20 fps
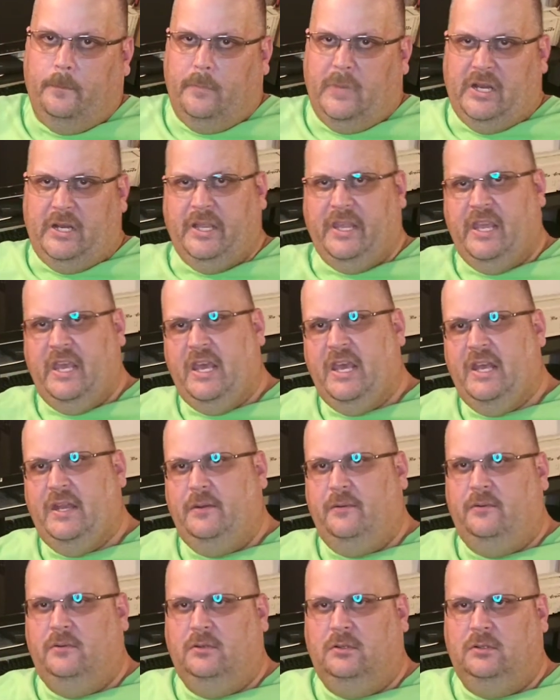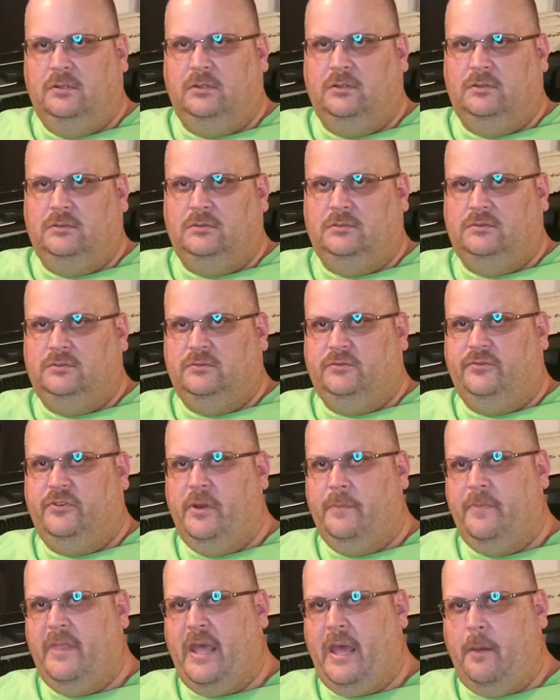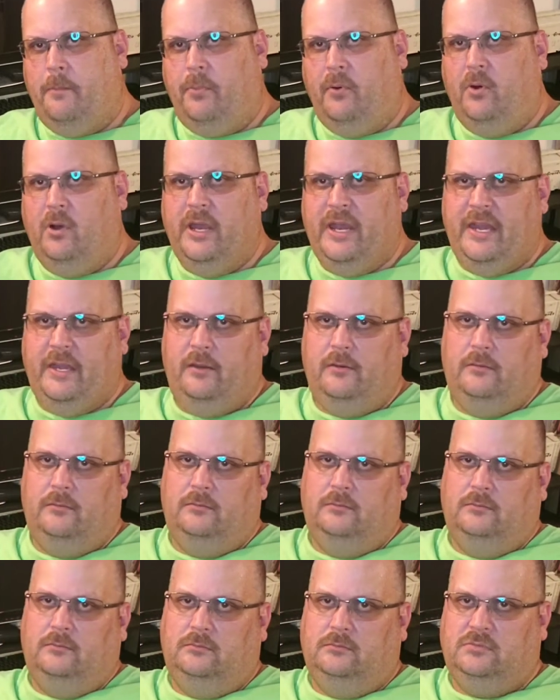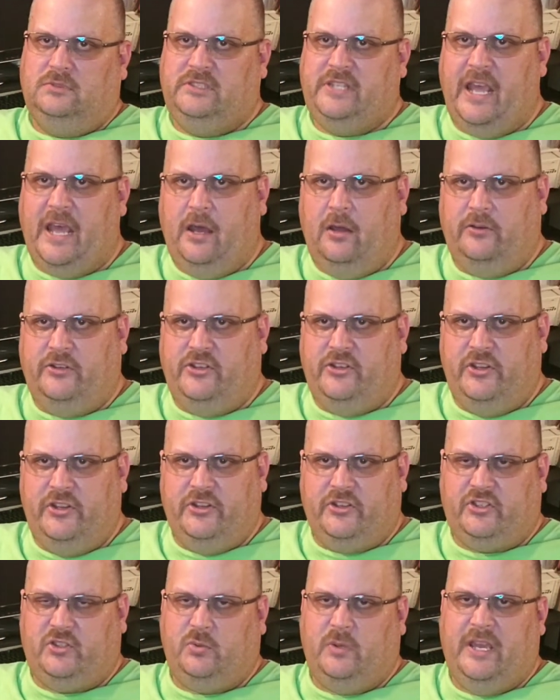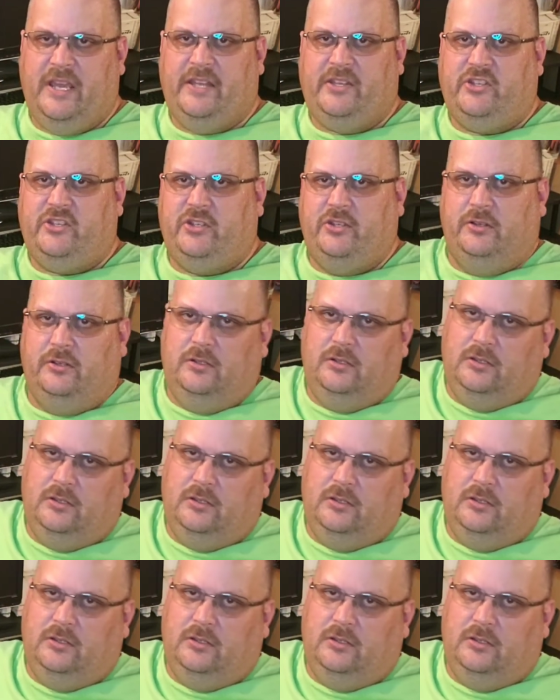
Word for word: But again, from that point down to your switch,